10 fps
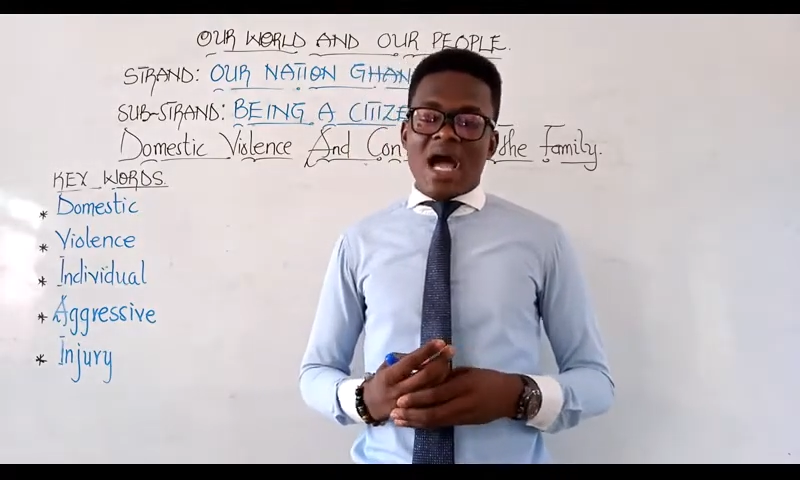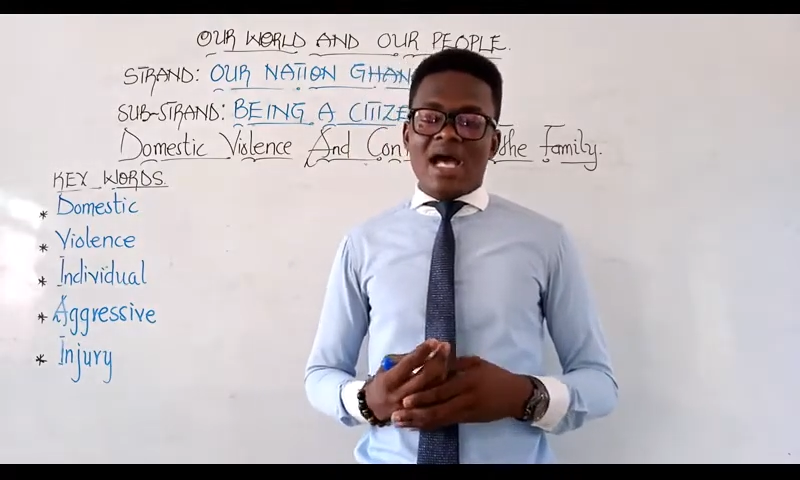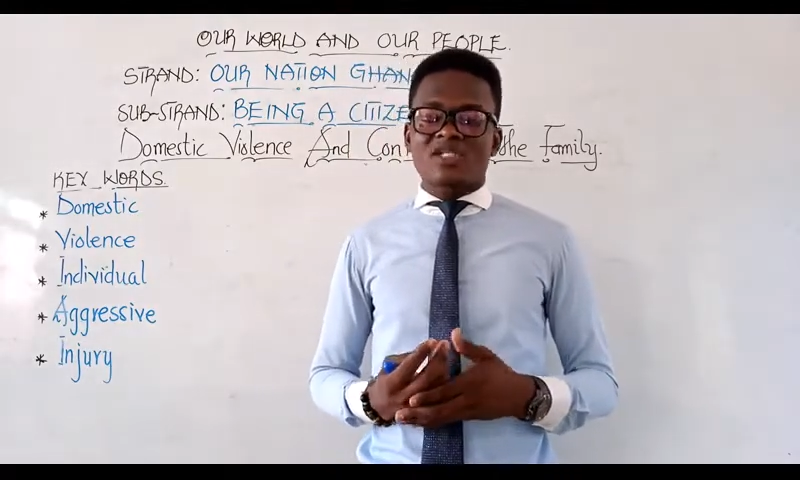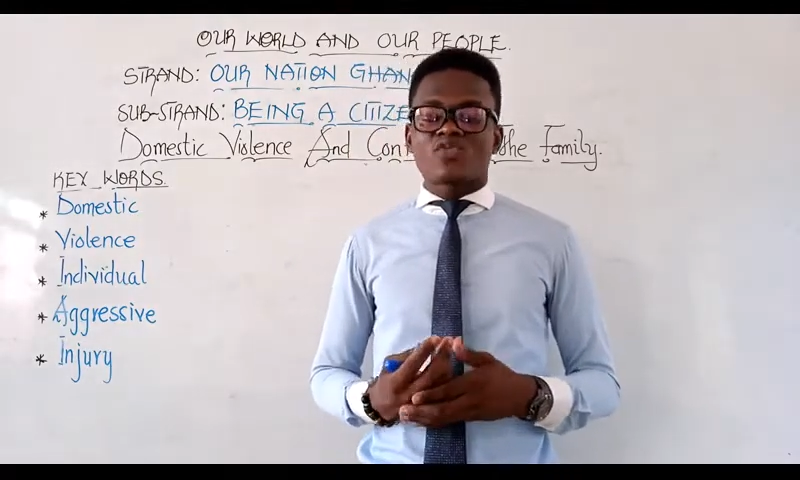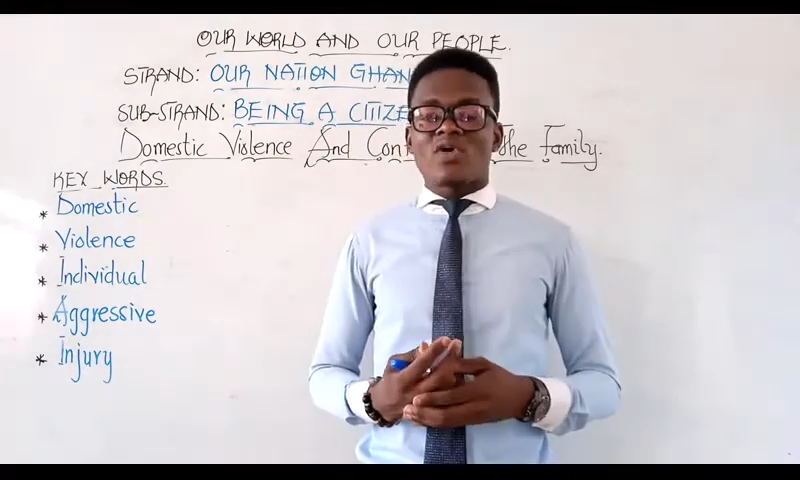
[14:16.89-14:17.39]

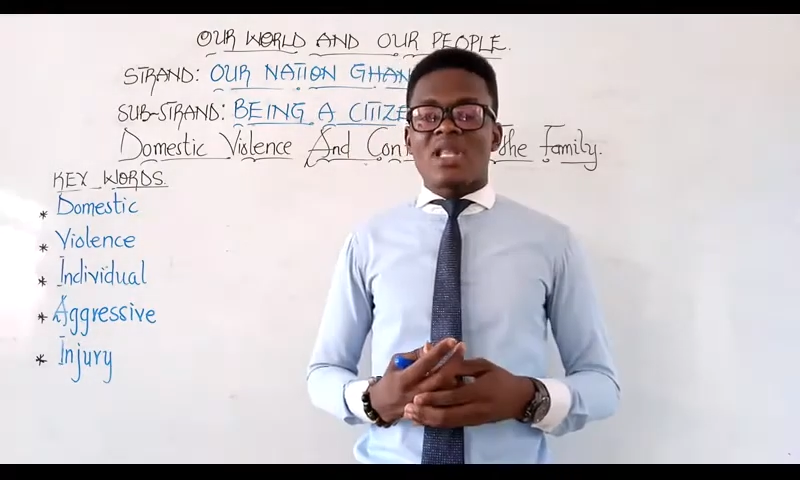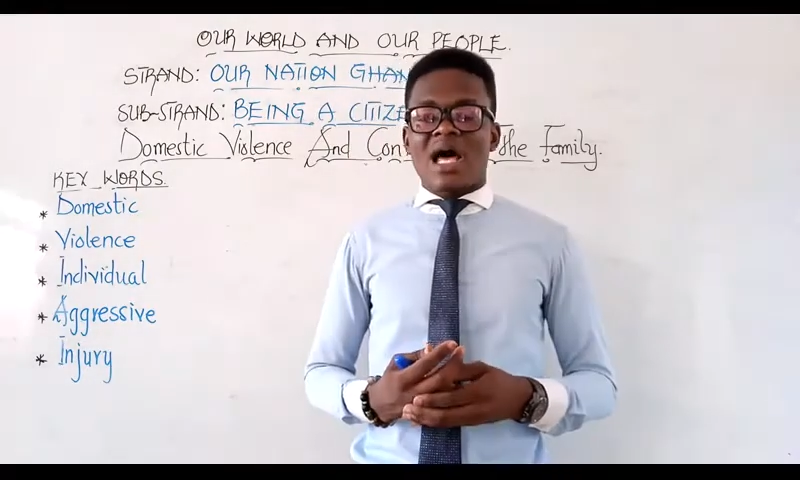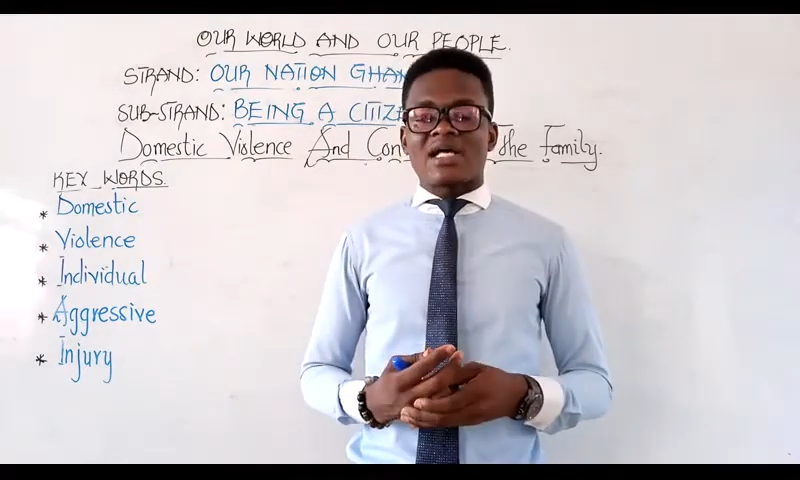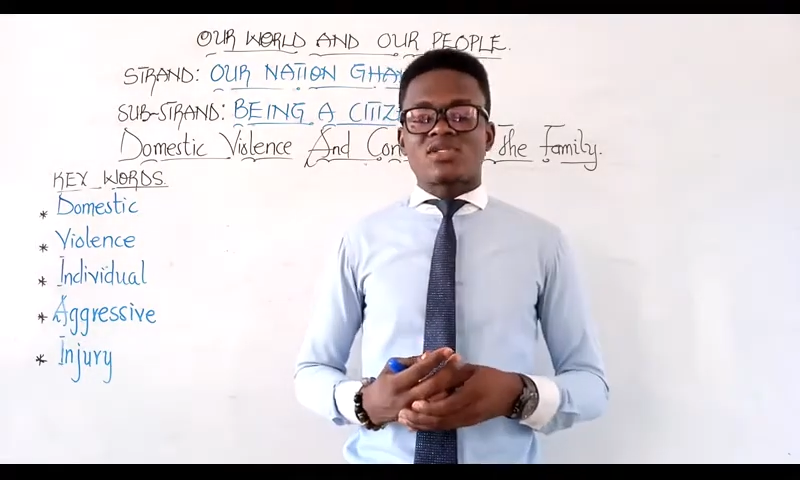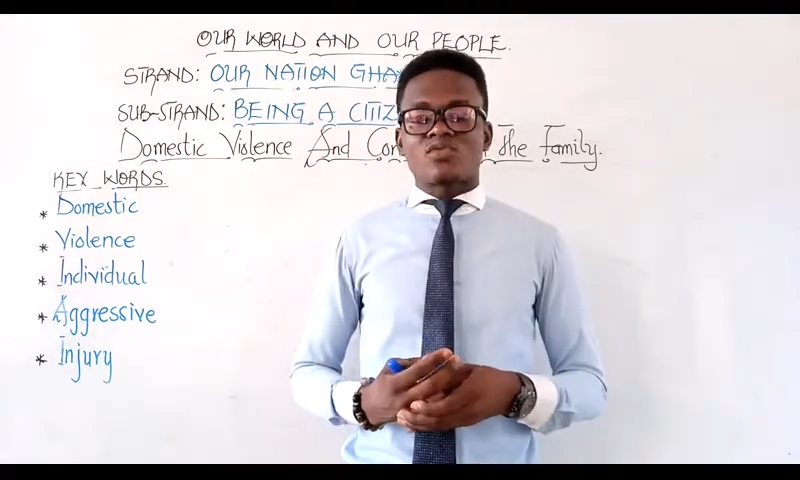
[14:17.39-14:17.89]
as well
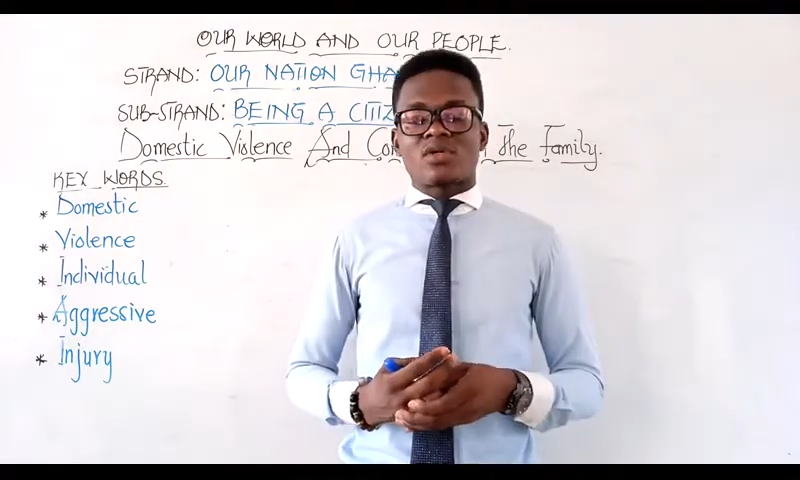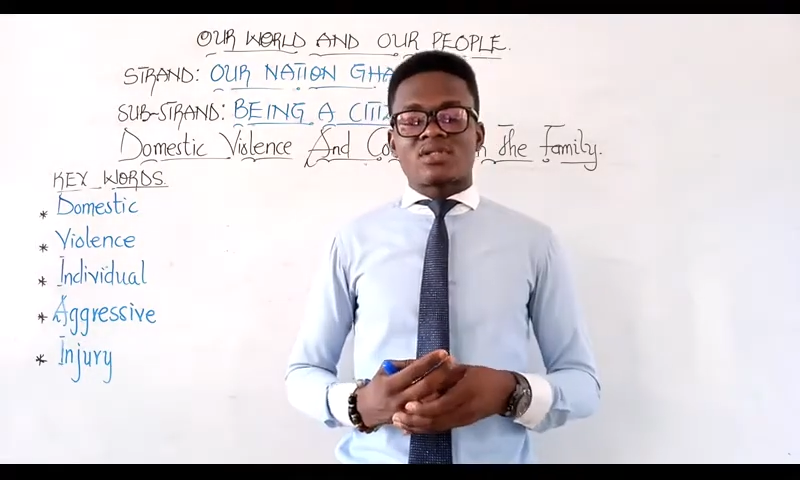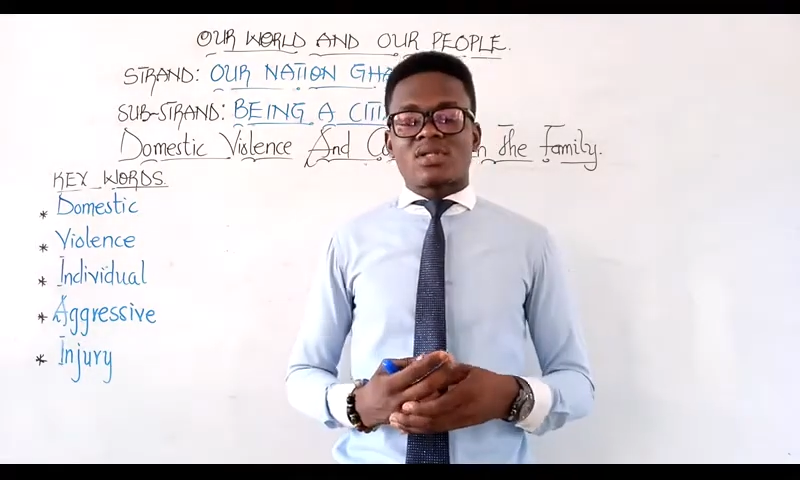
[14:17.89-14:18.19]
as what?